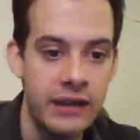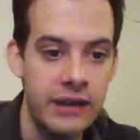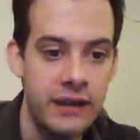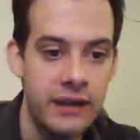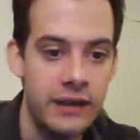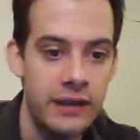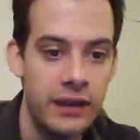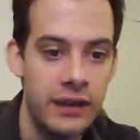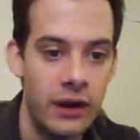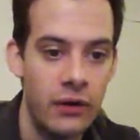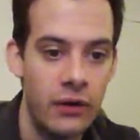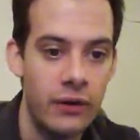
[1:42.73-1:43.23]

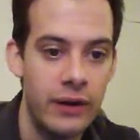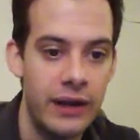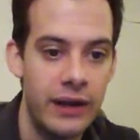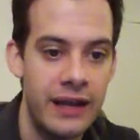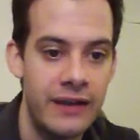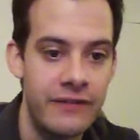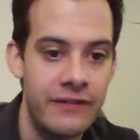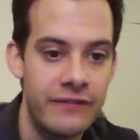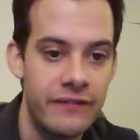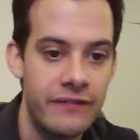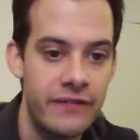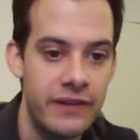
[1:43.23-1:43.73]
you know, if
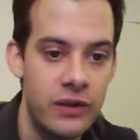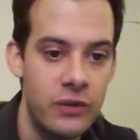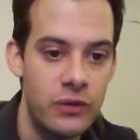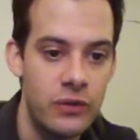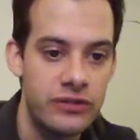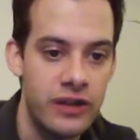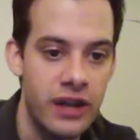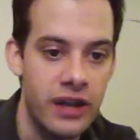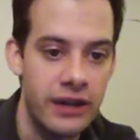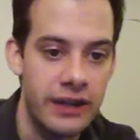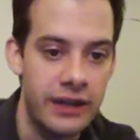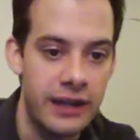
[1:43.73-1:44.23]
you
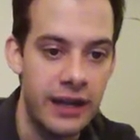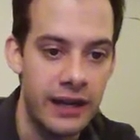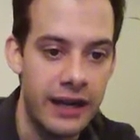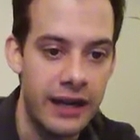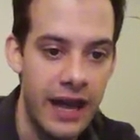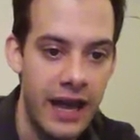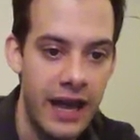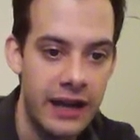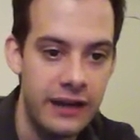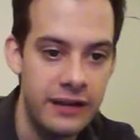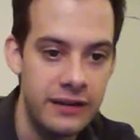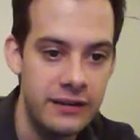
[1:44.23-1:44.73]
study
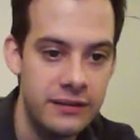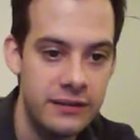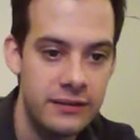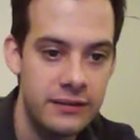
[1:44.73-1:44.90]
again,